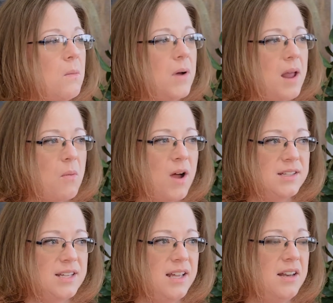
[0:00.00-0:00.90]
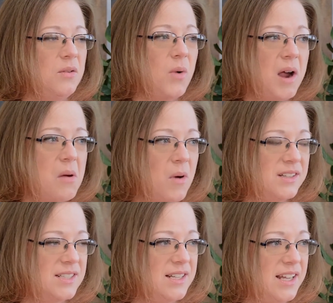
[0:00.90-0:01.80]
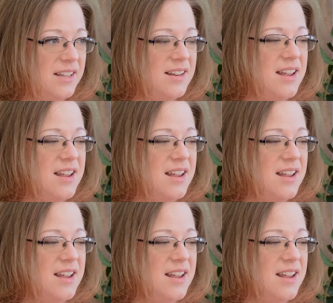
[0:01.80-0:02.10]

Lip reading: what I wanted and where I wanted it,